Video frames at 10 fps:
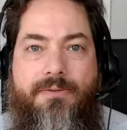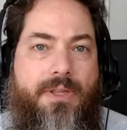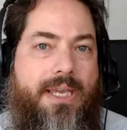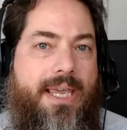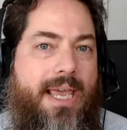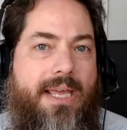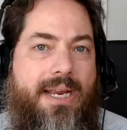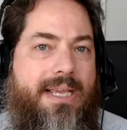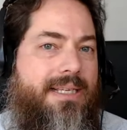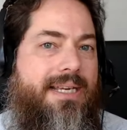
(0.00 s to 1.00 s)
if the kid
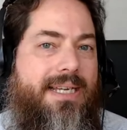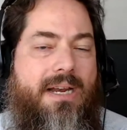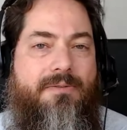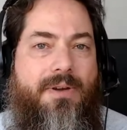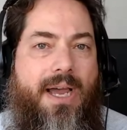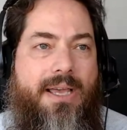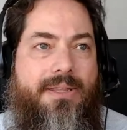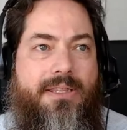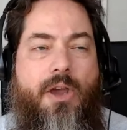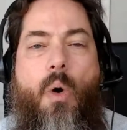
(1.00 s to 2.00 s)
has identified
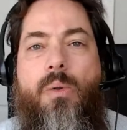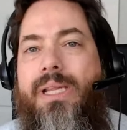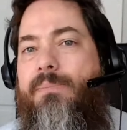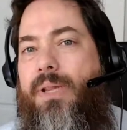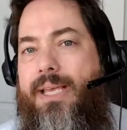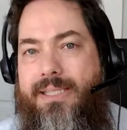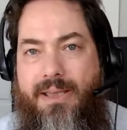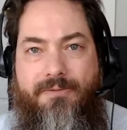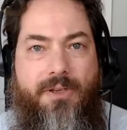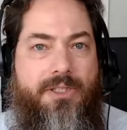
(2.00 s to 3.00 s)
that the only place
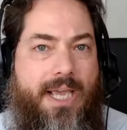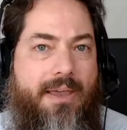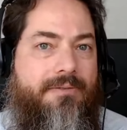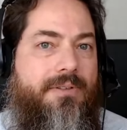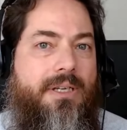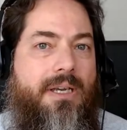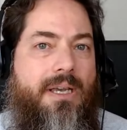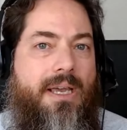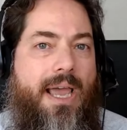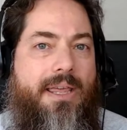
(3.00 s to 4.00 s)
they feel safe
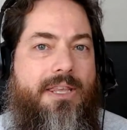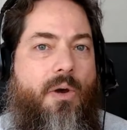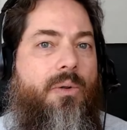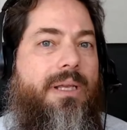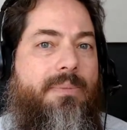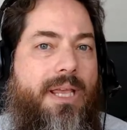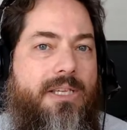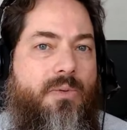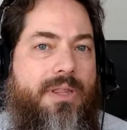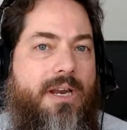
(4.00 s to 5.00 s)
and the only
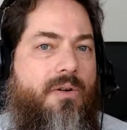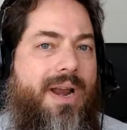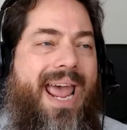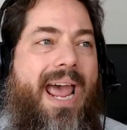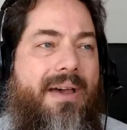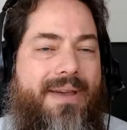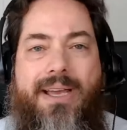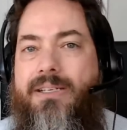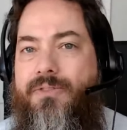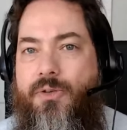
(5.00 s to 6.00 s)
place where they don't have
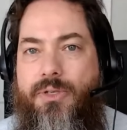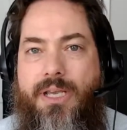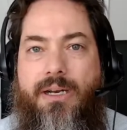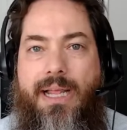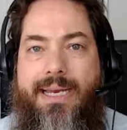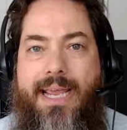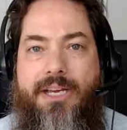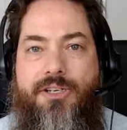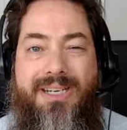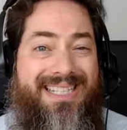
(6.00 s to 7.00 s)
active suicidal
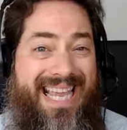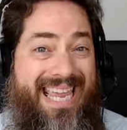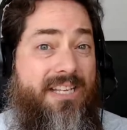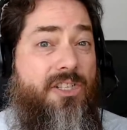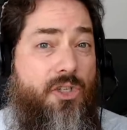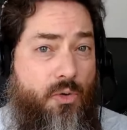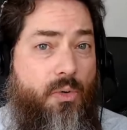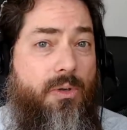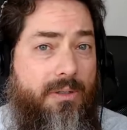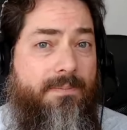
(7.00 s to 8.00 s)
ideation is in
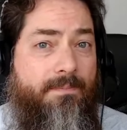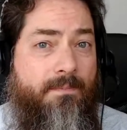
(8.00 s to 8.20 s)
school,